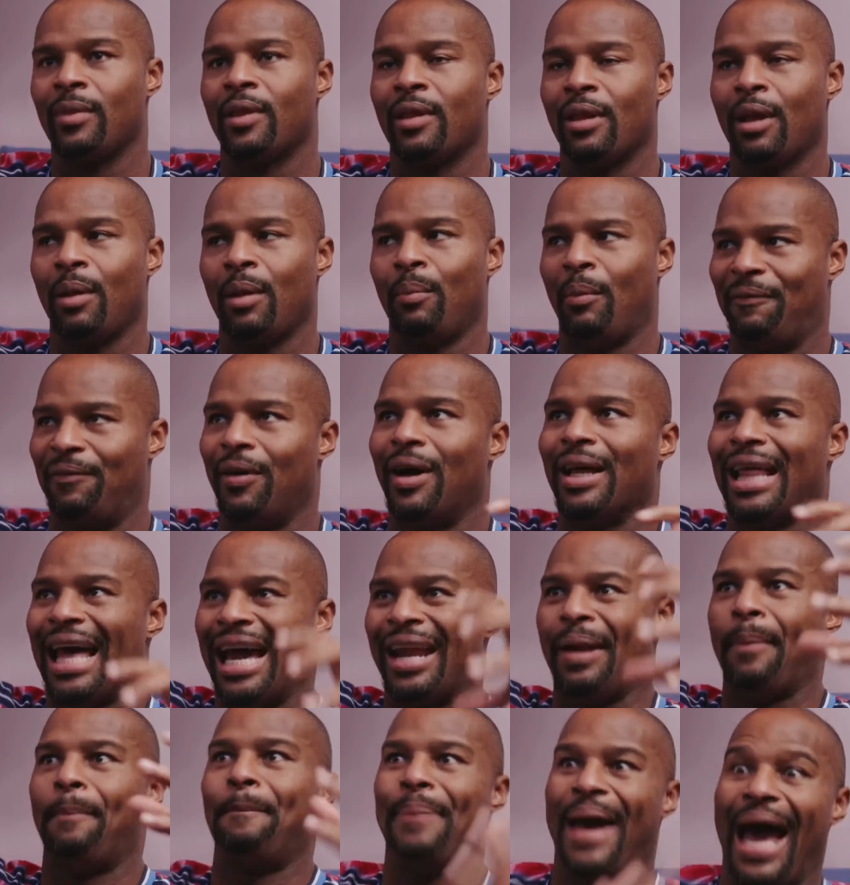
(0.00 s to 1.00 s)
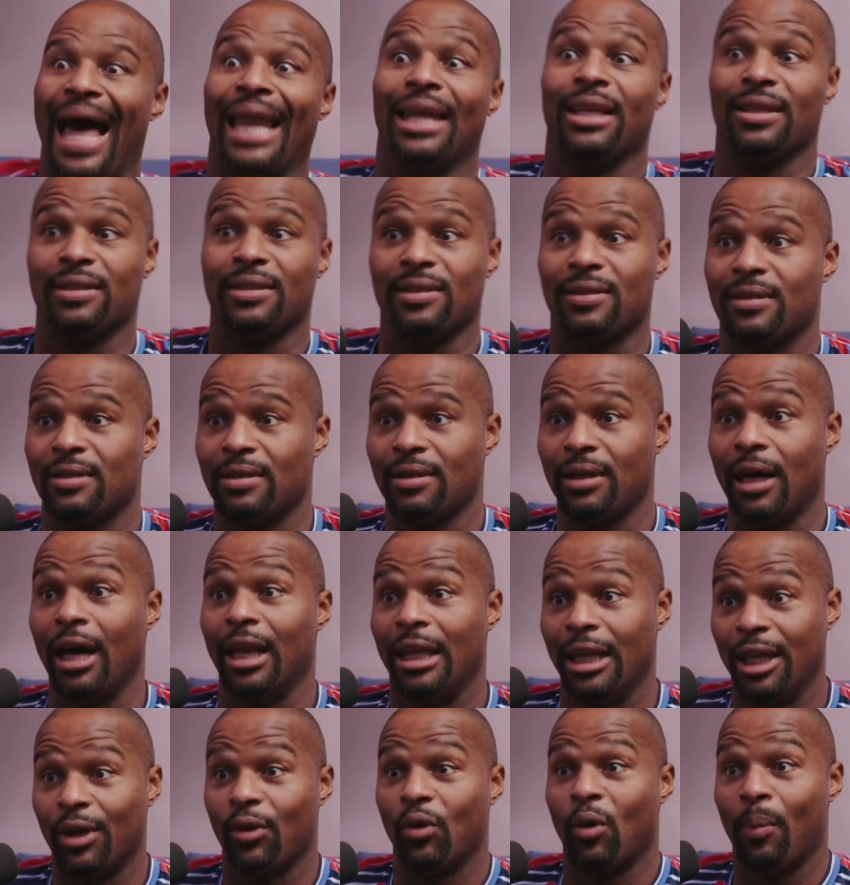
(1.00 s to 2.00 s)
My father had a palace, mm-hmm. a
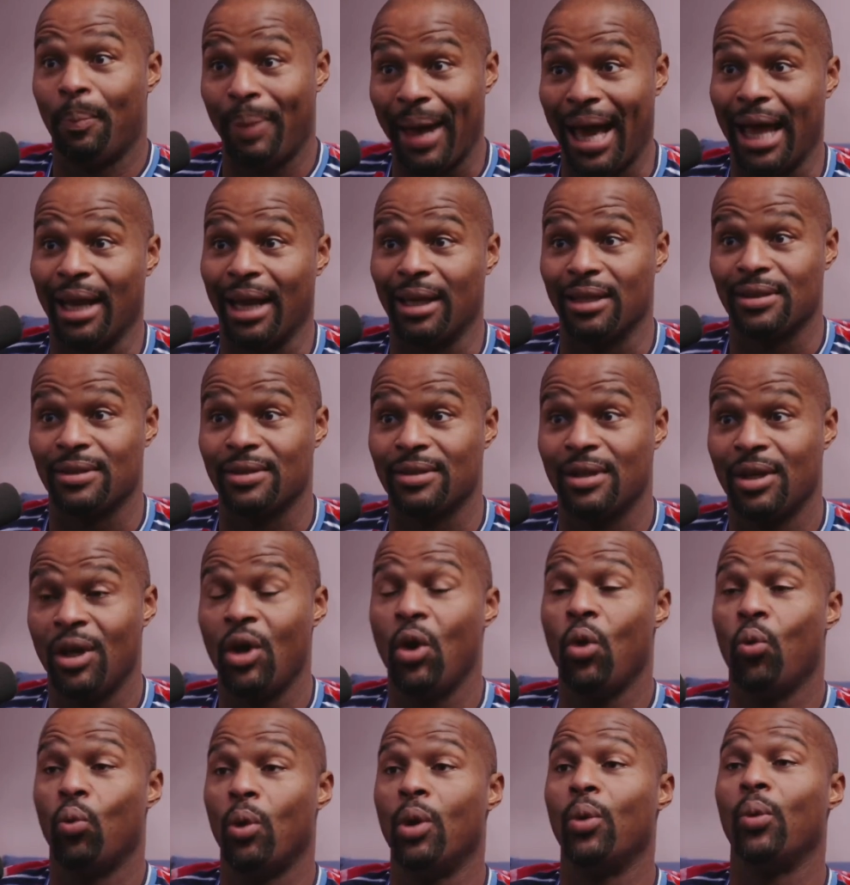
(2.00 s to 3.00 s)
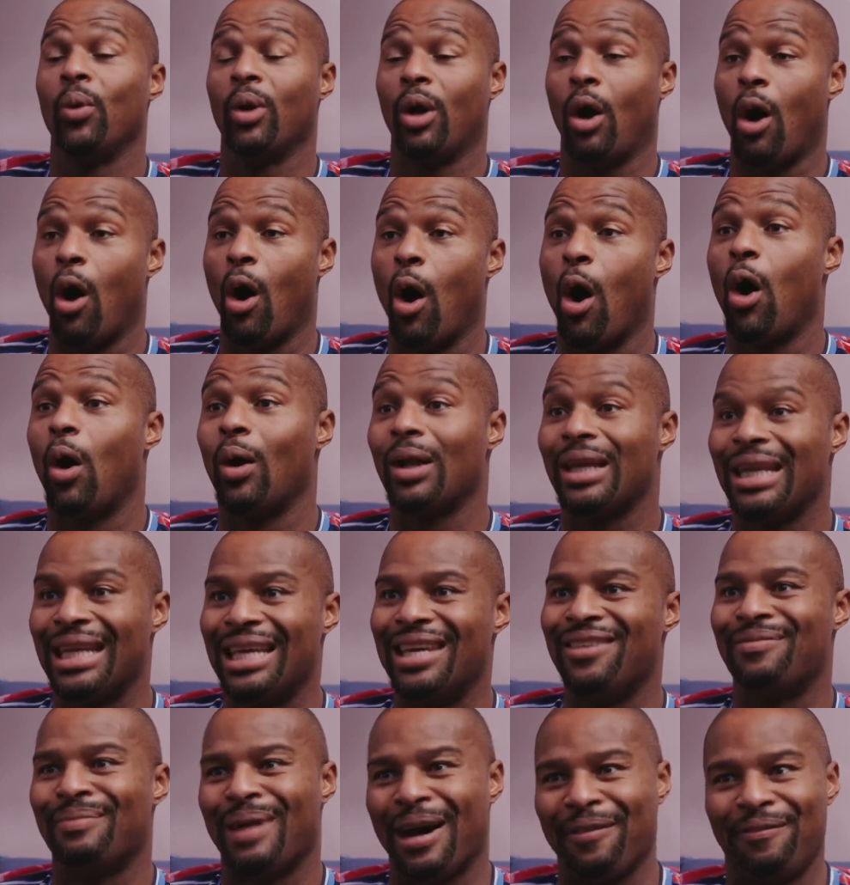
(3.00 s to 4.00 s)
literal palace. We would all
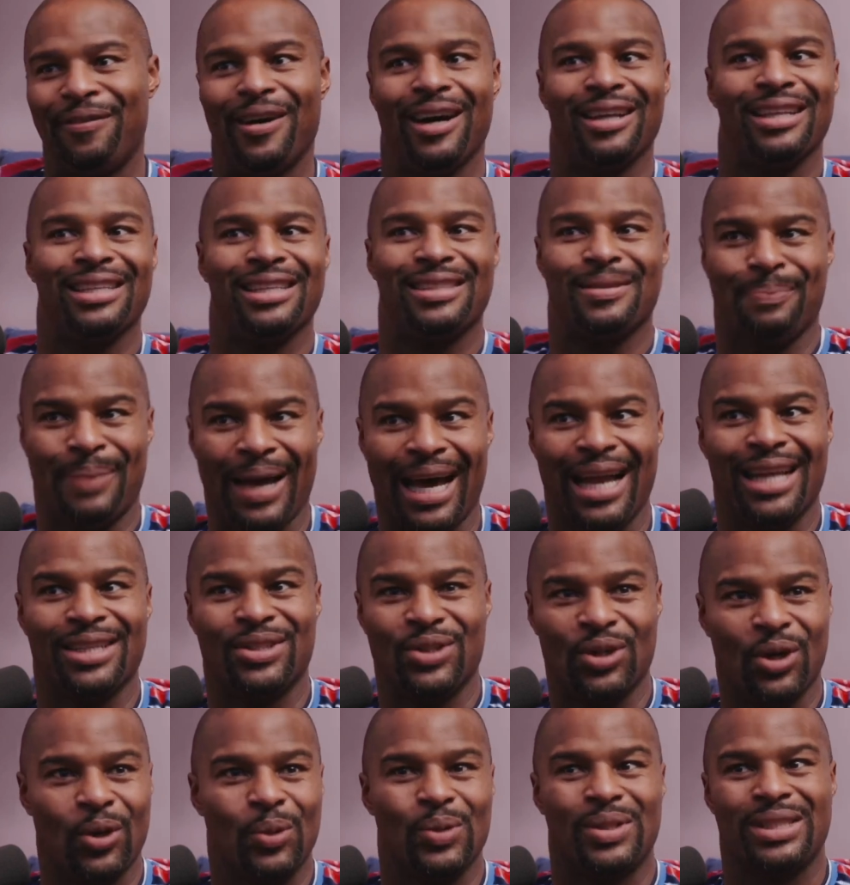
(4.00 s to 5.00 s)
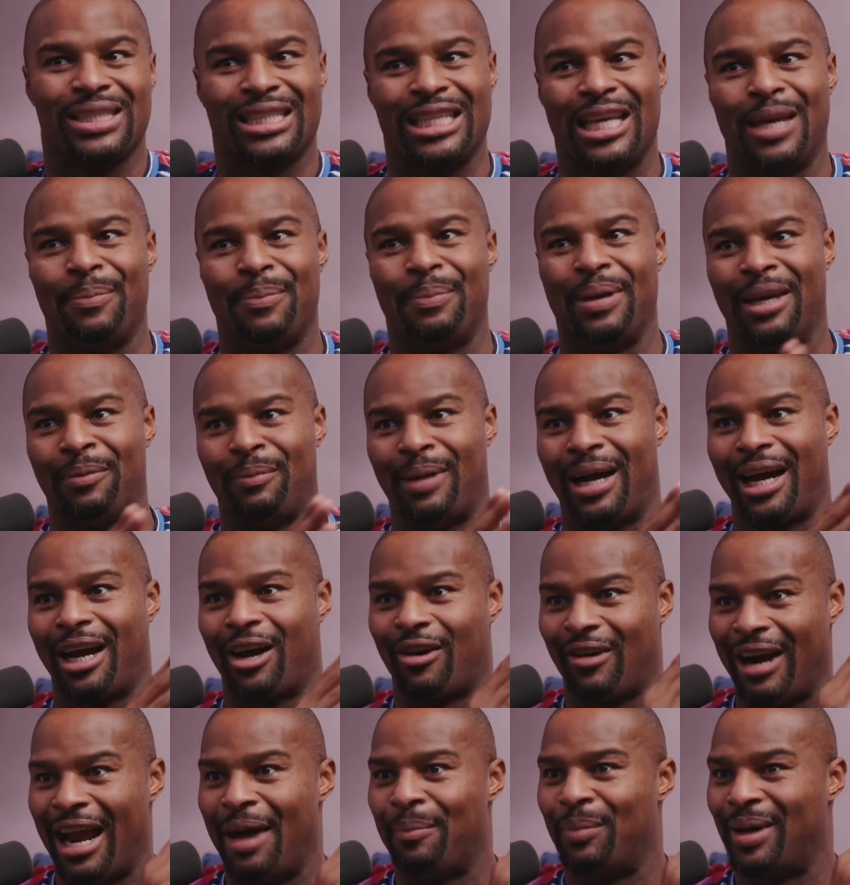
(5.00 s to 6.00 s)
leave my father's palace to go sleep in my
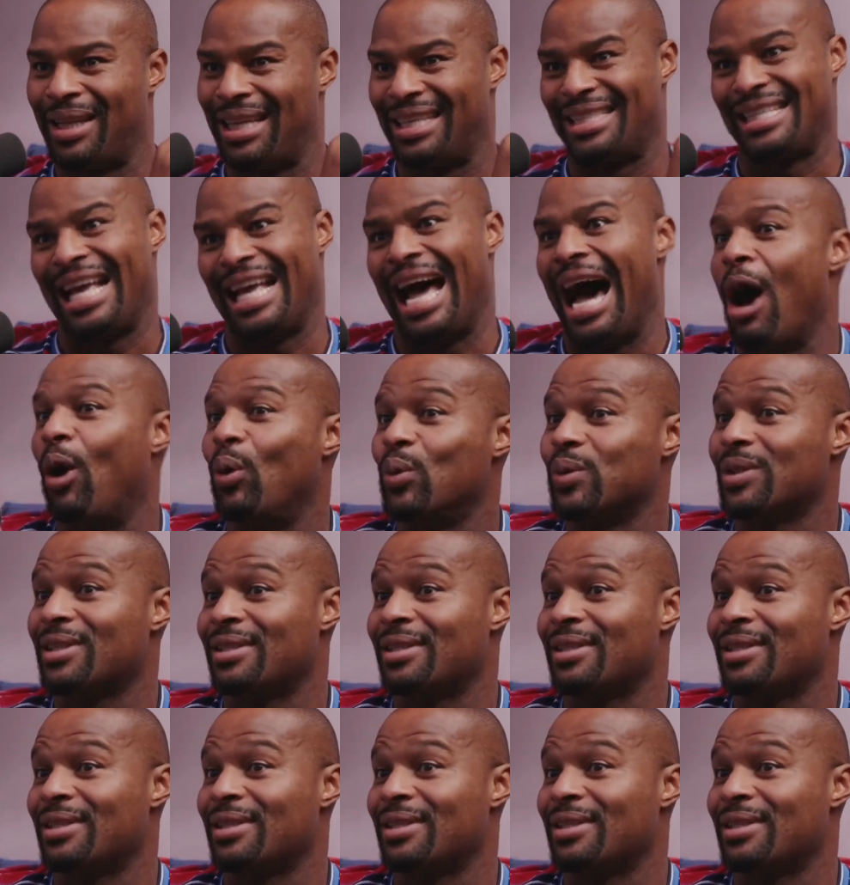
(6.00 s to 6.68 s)
grandmother's house.